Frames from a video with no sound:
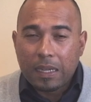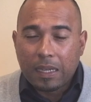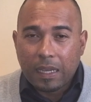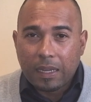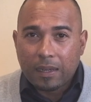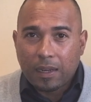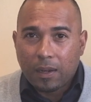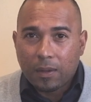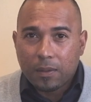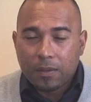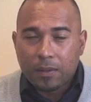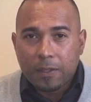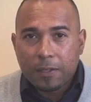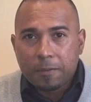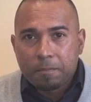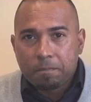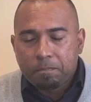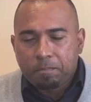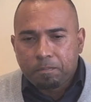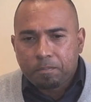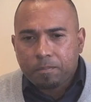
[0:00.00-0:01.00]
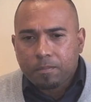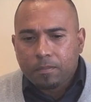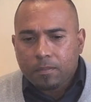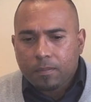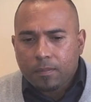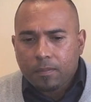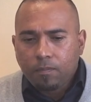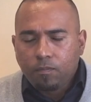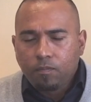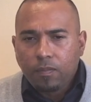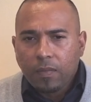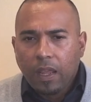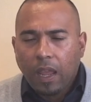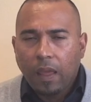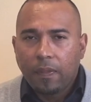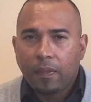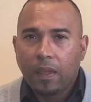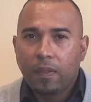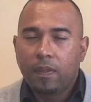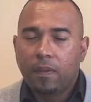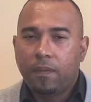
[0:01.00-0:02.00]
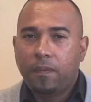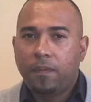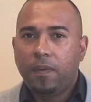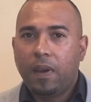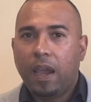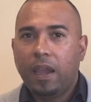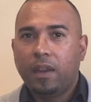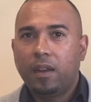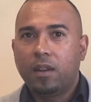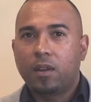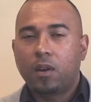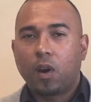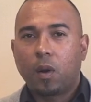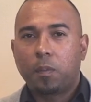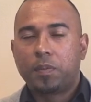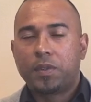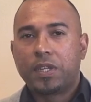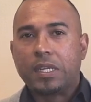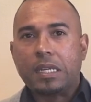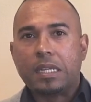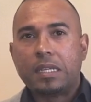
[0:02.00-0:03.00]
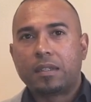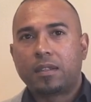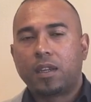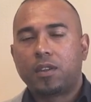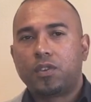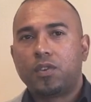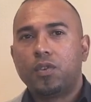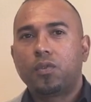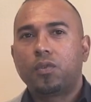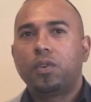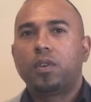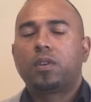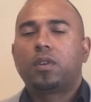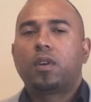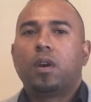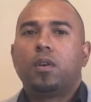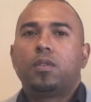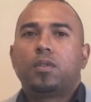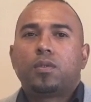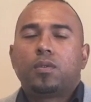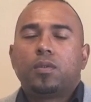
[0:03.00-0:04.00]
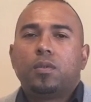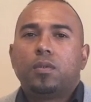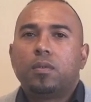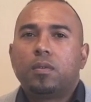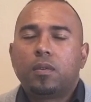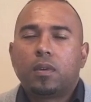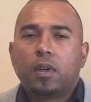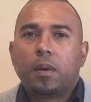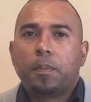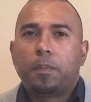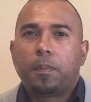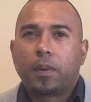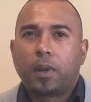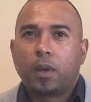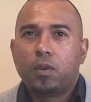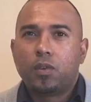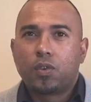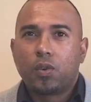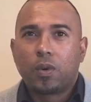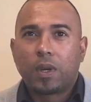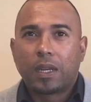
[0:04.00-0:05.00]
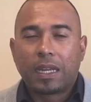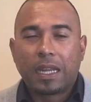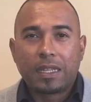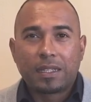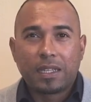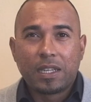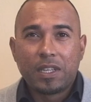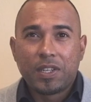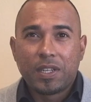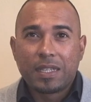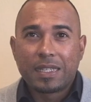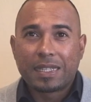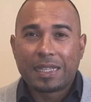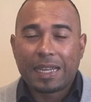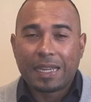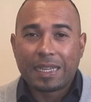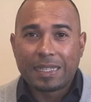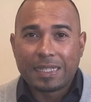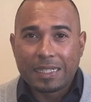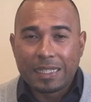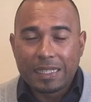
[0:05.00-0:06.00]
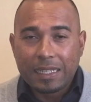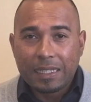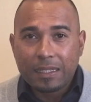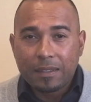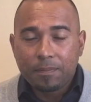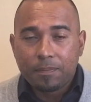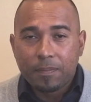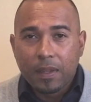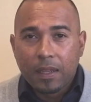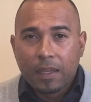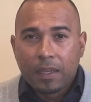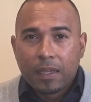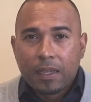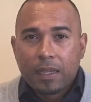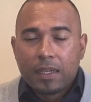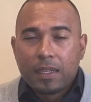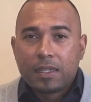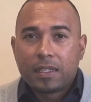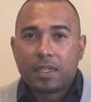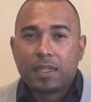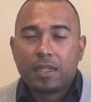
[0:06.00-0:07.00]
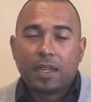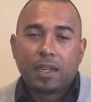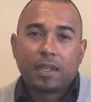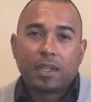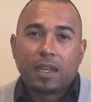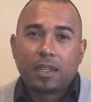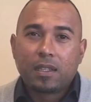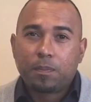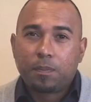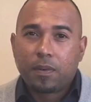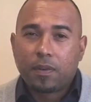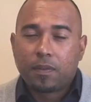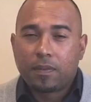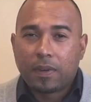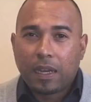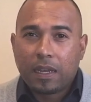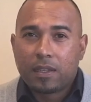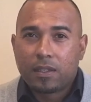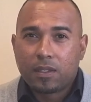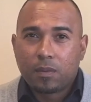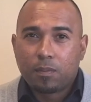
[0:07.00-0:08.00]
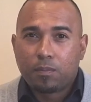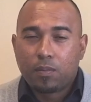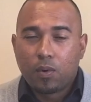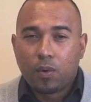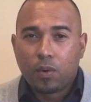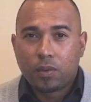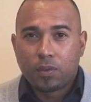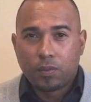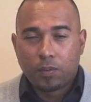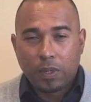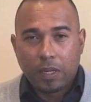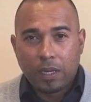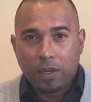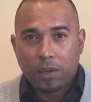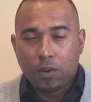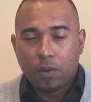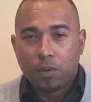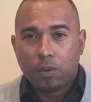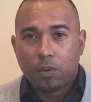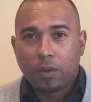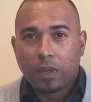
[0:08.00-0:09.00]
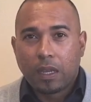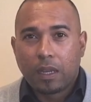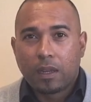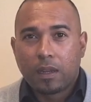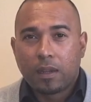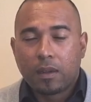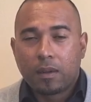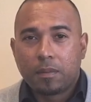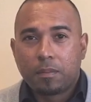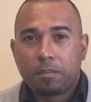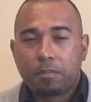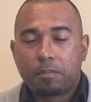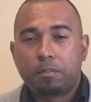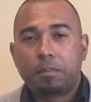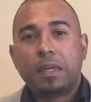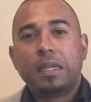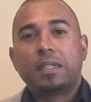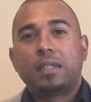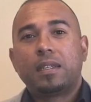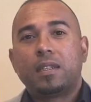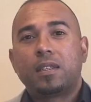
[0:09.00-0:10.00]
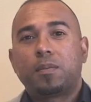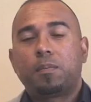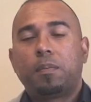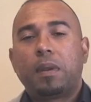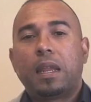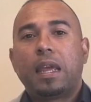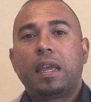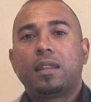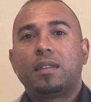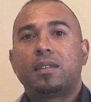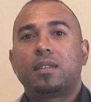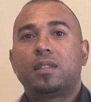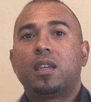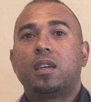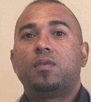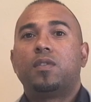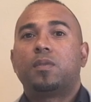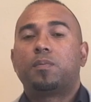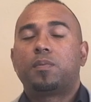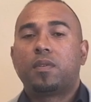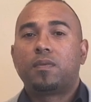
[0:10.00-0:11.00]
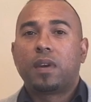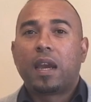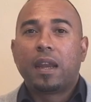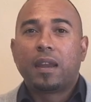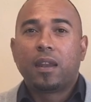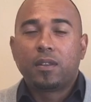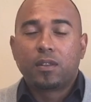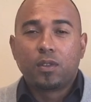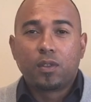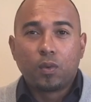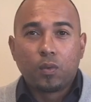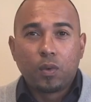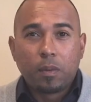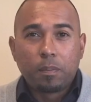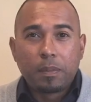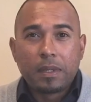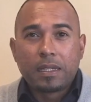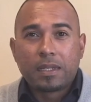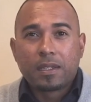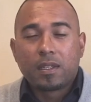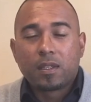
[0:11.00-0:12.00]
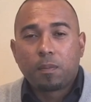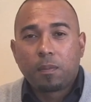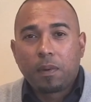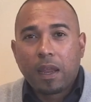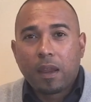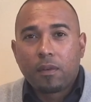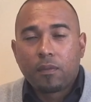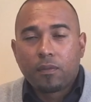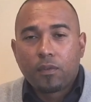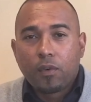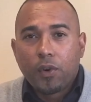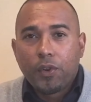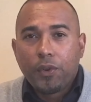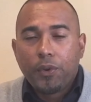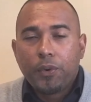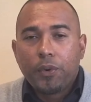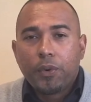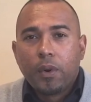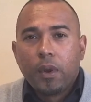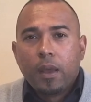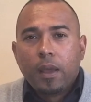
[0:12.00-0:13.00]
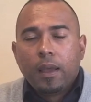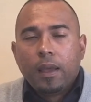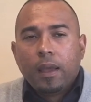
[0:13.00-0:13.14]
get out there. And then the final option is that you could go to approach organizations like SEFA. SEFA does provide support where you get a business plan service provider to do a business plan for you.